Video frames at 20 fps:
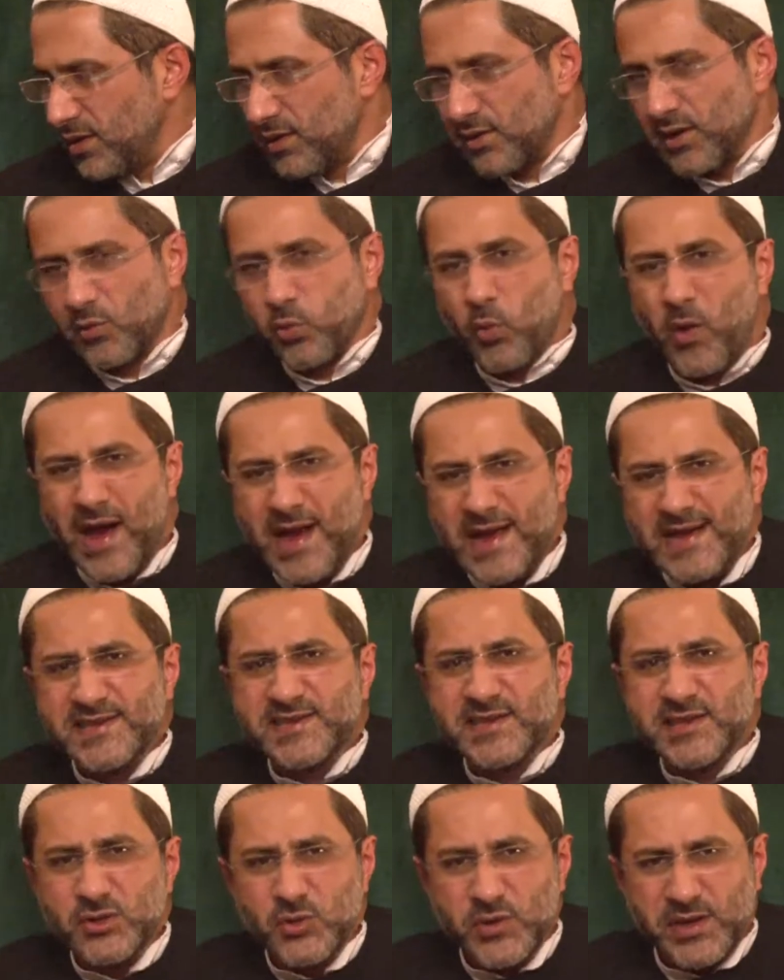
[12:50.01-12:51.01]
That why
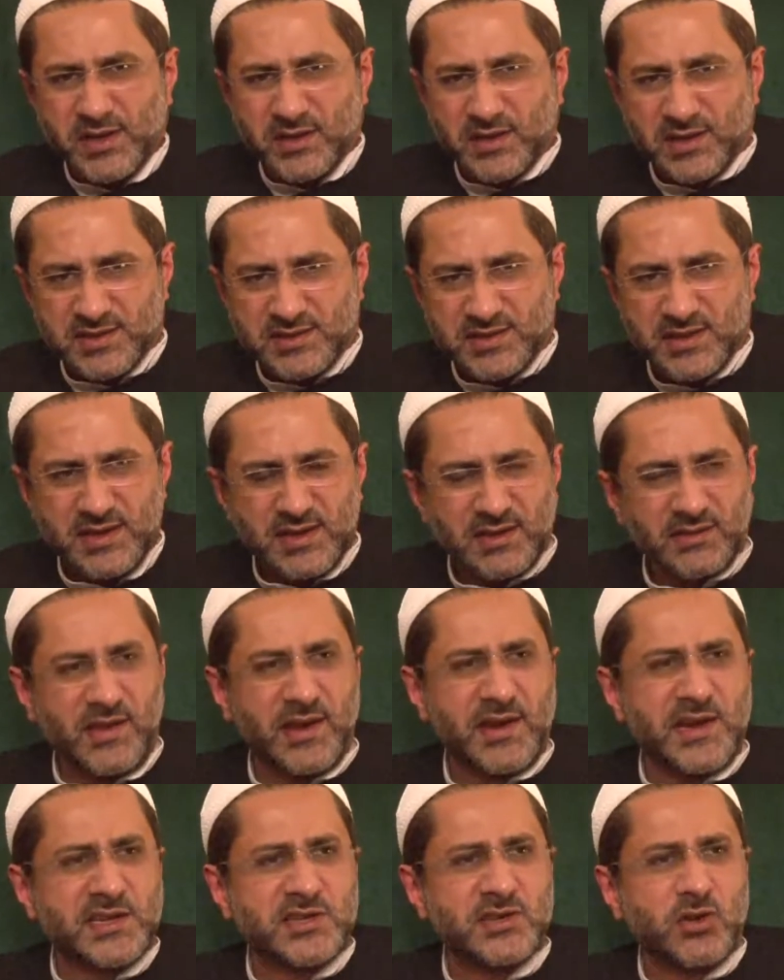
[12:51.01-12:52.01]
is he doing this?
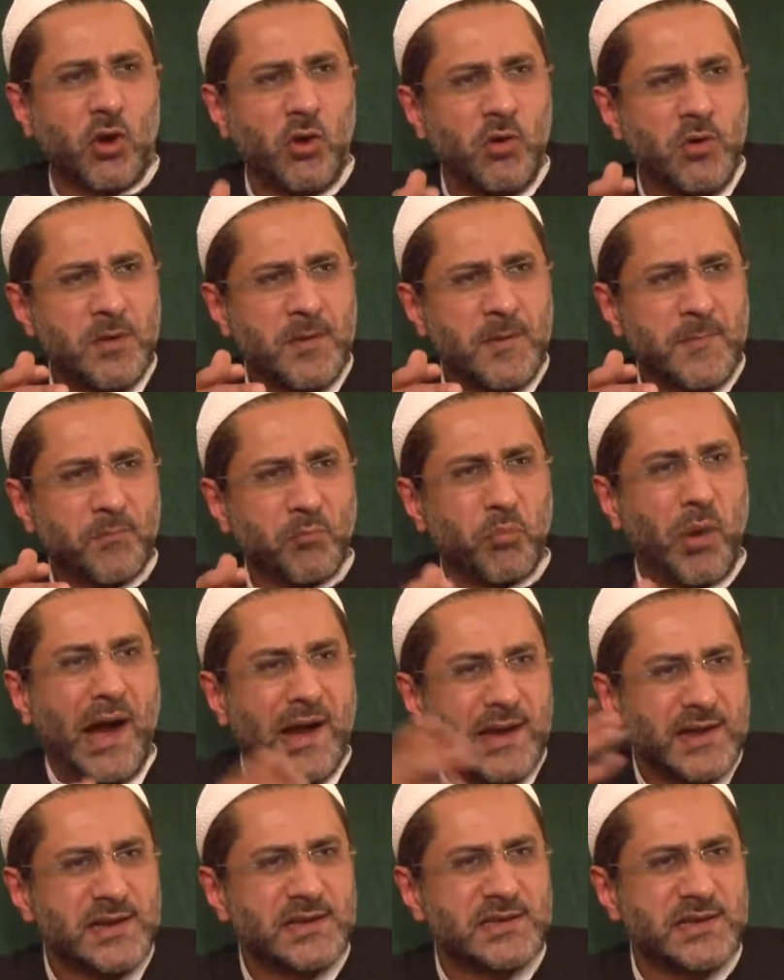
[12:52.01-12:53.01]
There is no
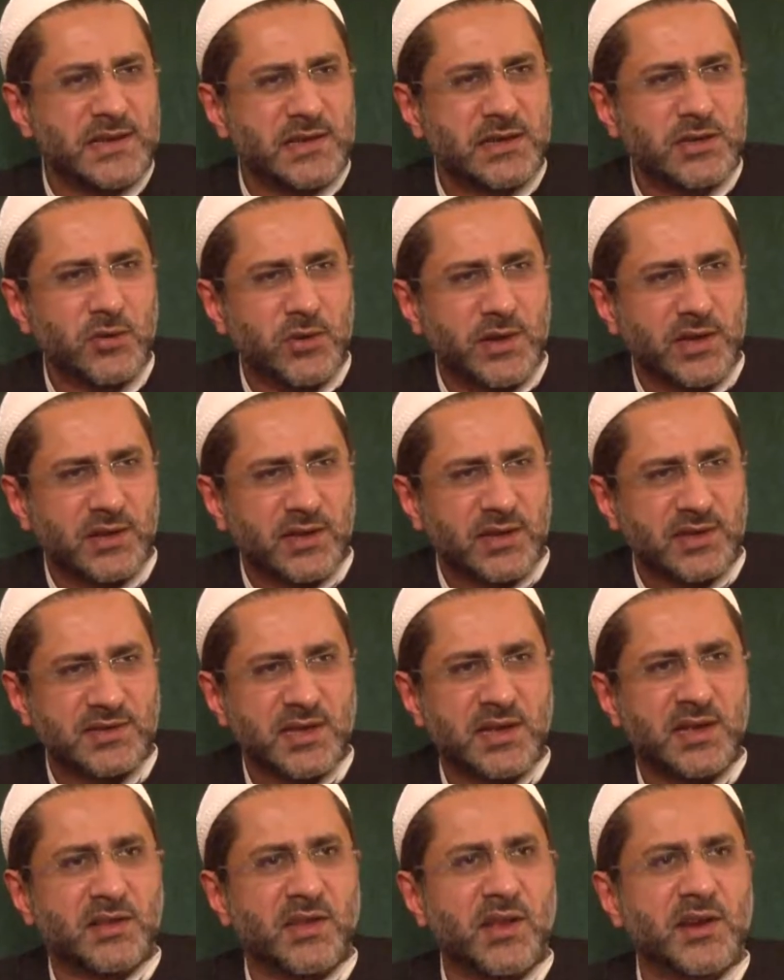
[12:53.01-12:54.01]
piety in doing this.
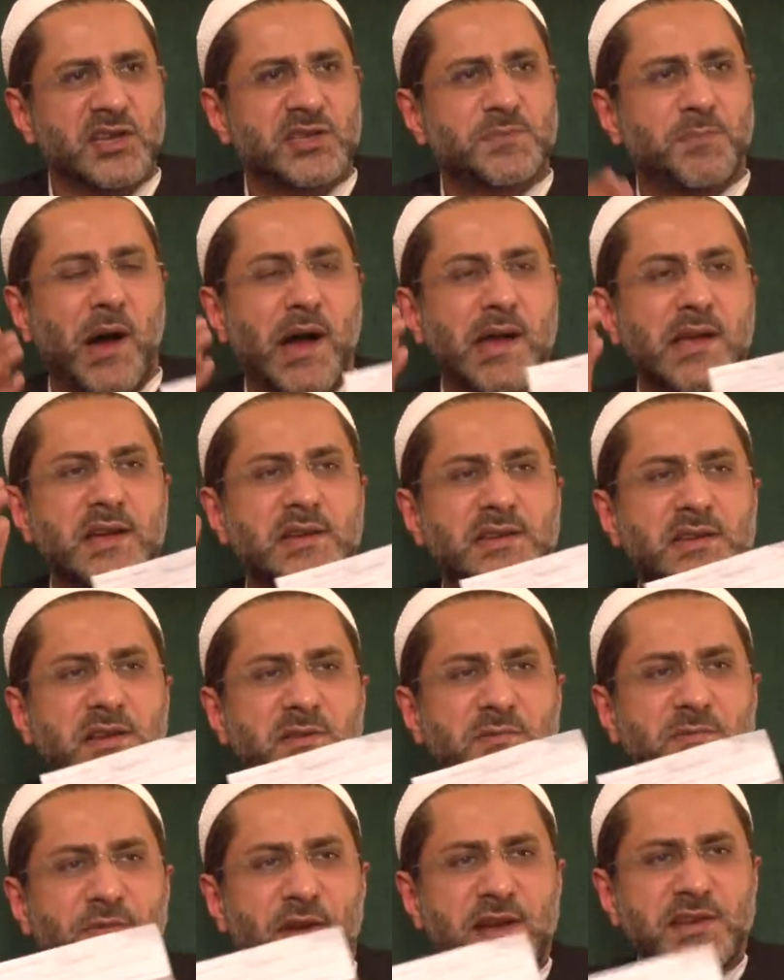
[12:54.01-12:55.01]
There is piety
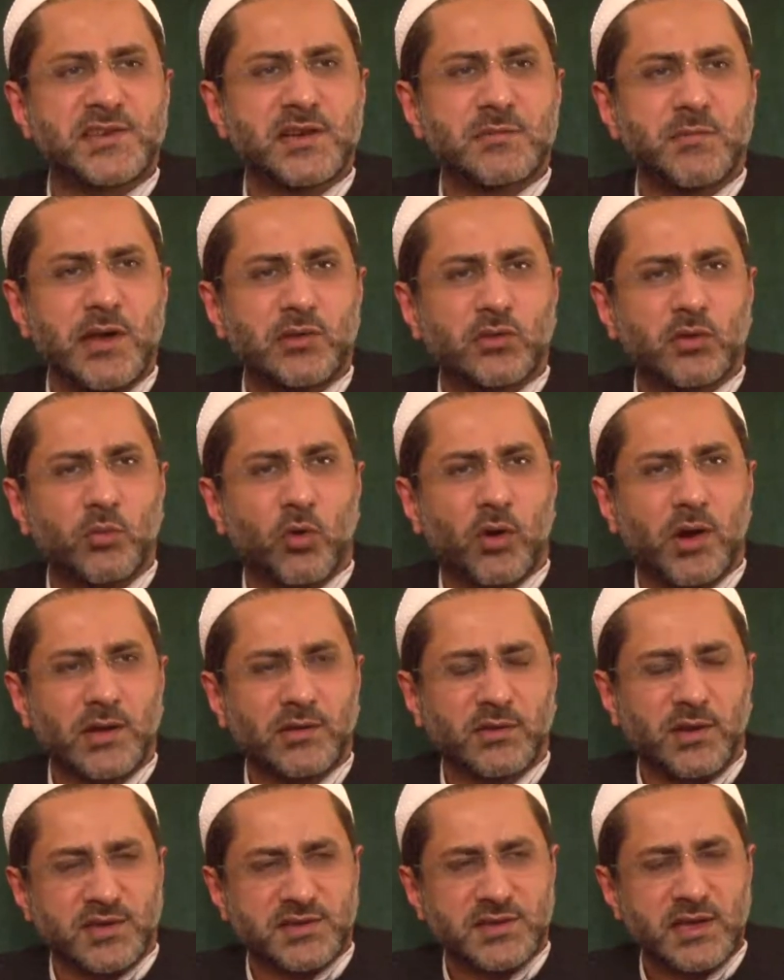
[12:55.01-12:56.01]
in facing Baytul
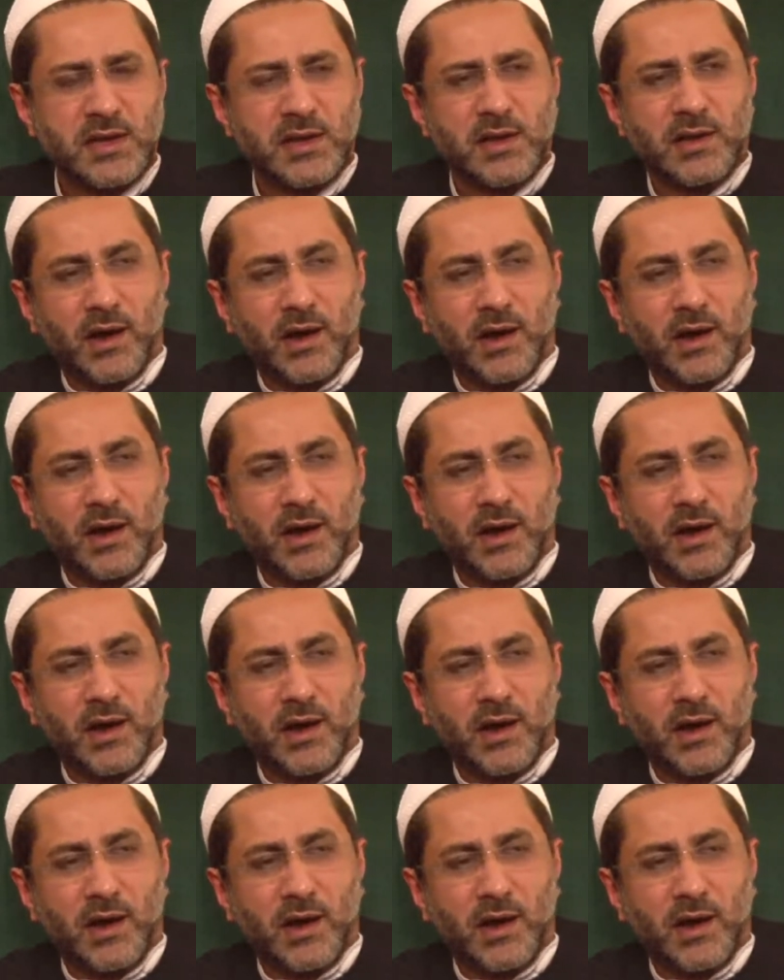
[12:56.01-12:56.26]
Muqaddas.